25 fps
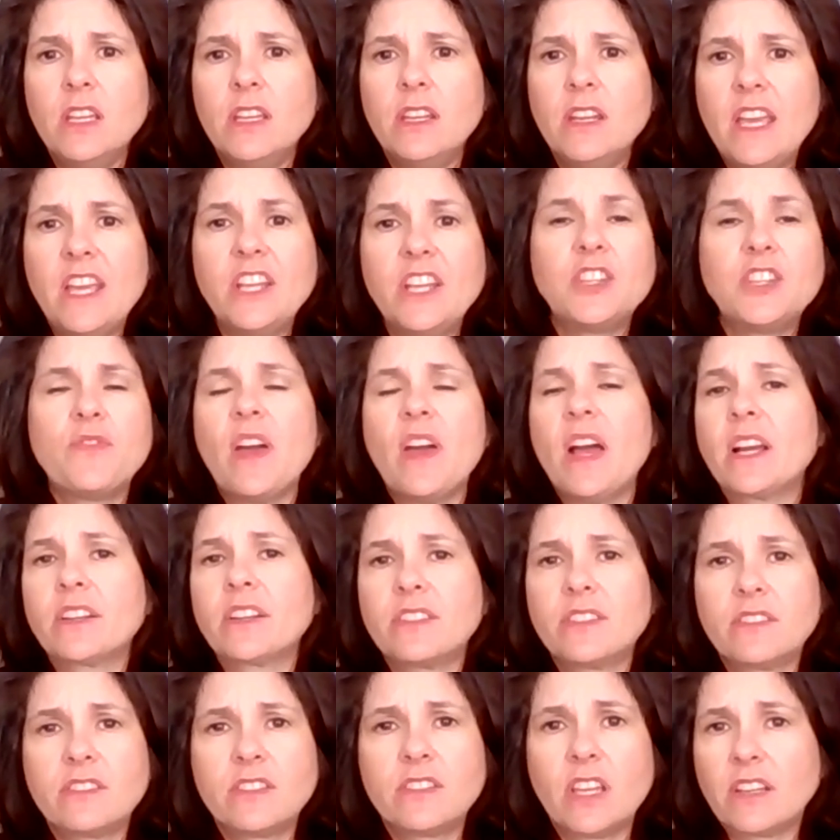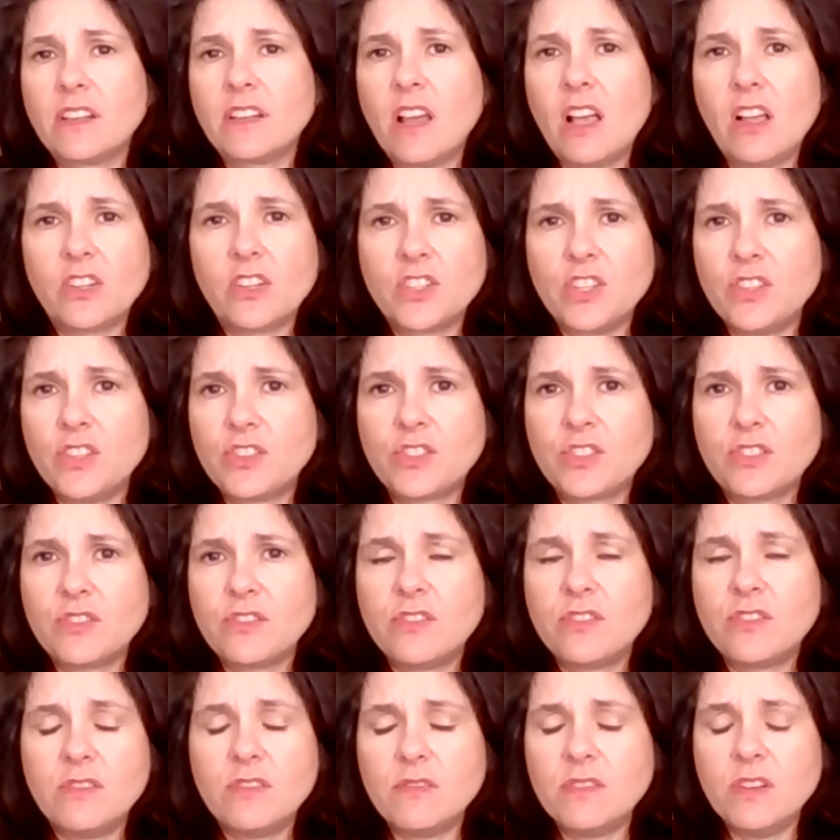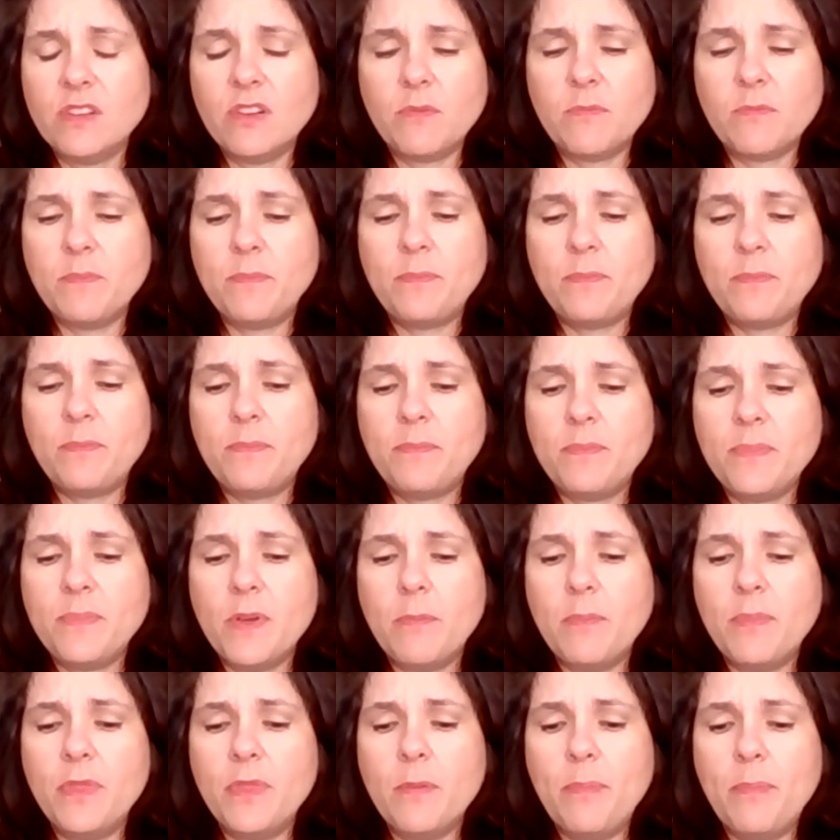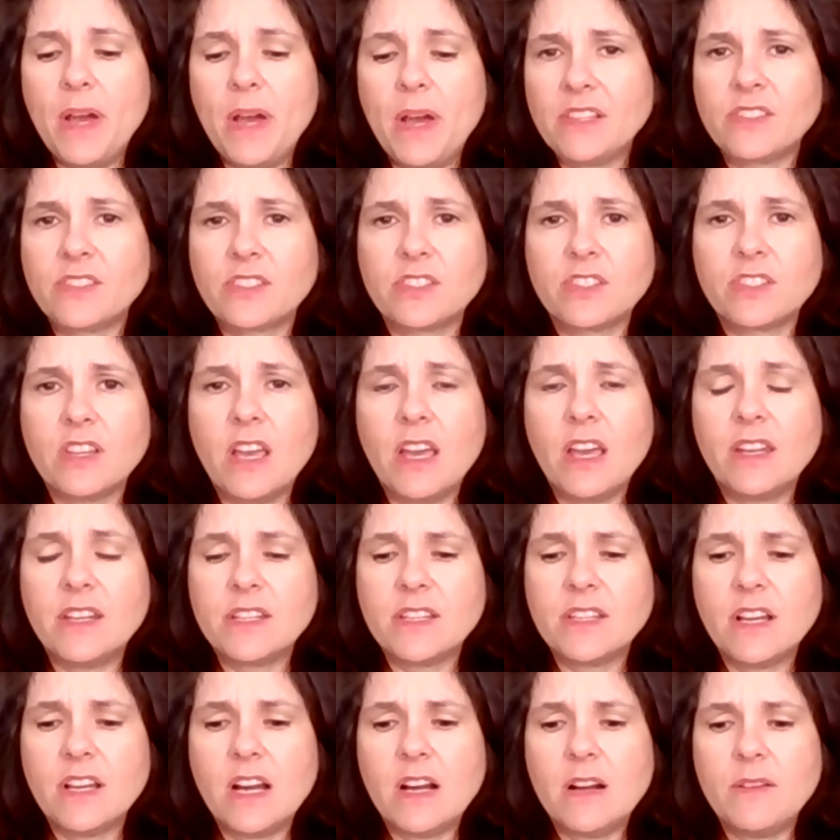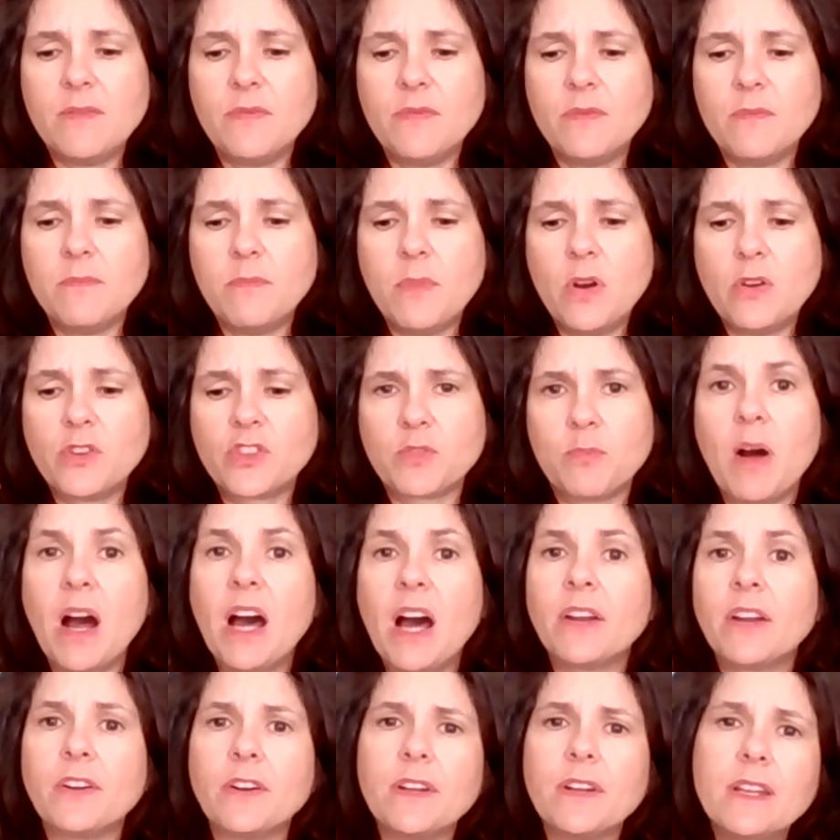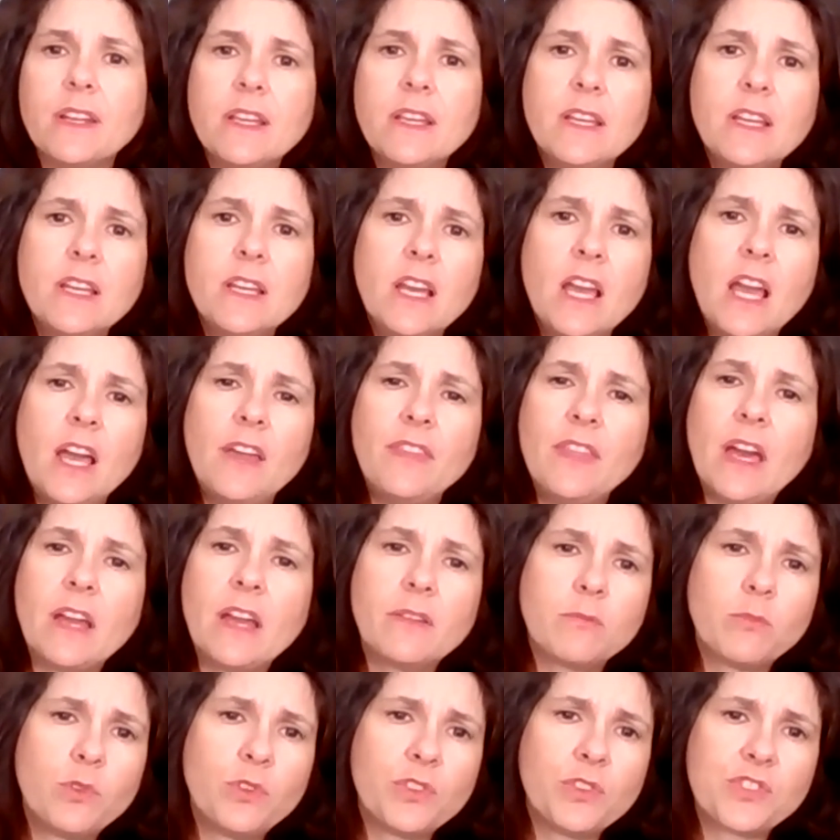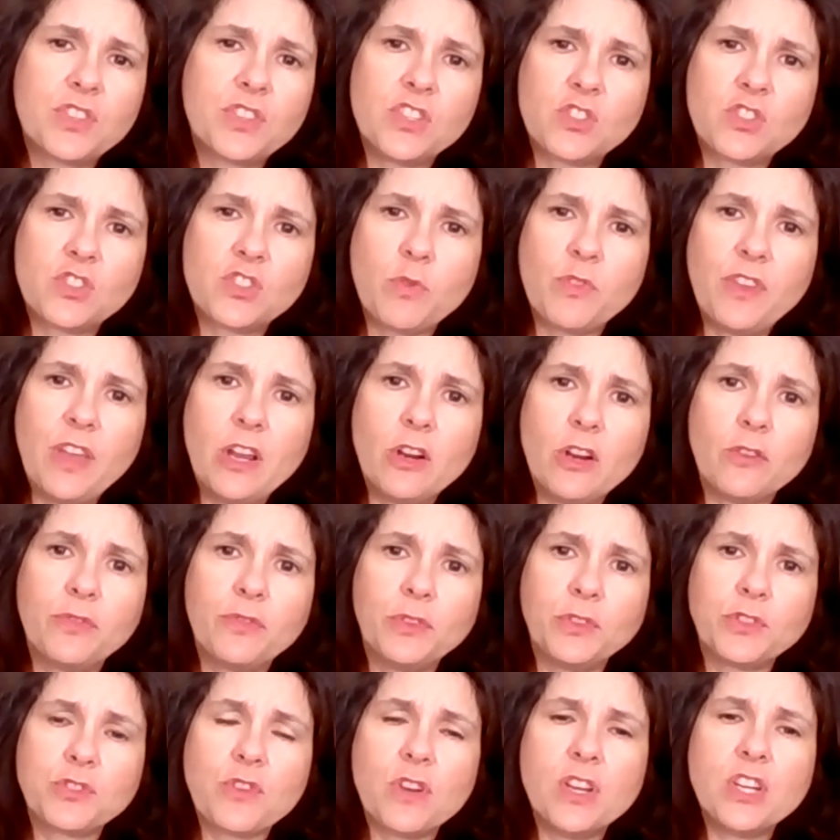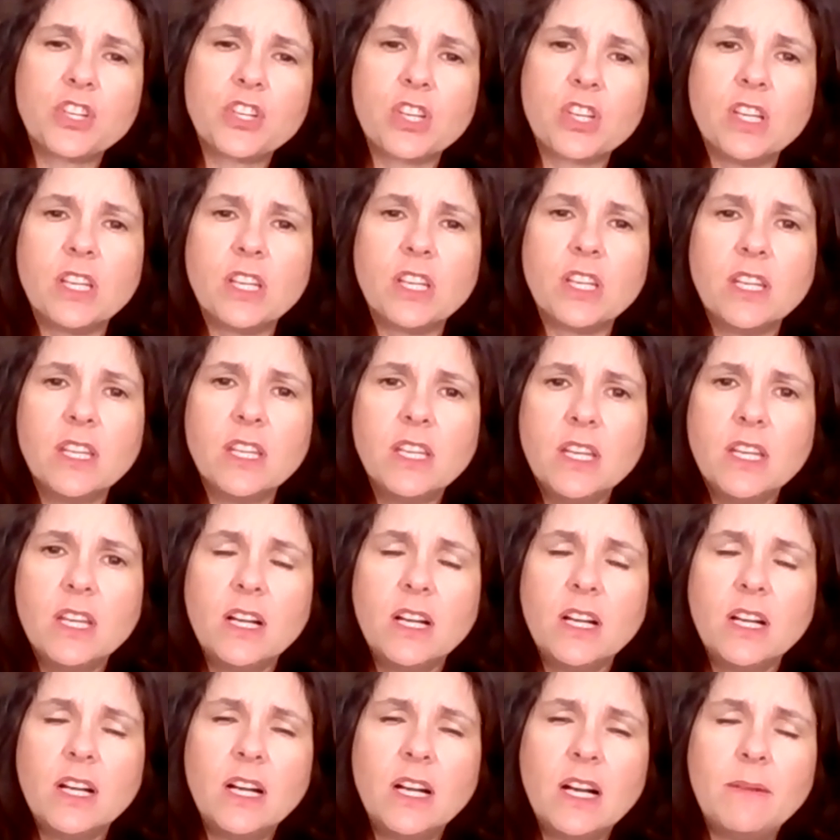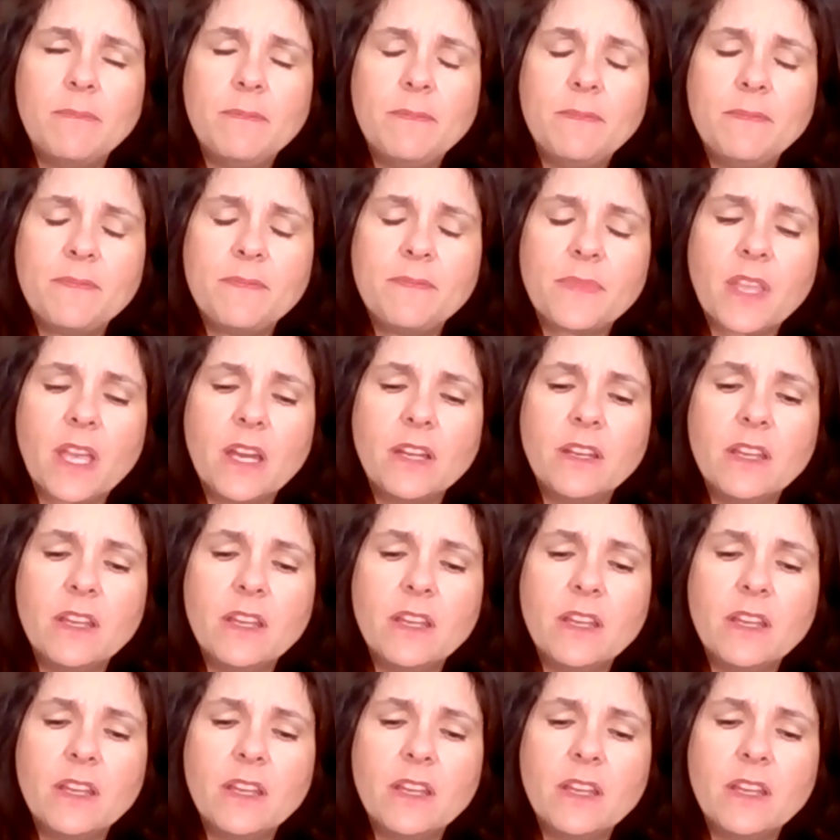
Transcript: in HVAC technologies, the best and most modern, and that will assist with air filtration and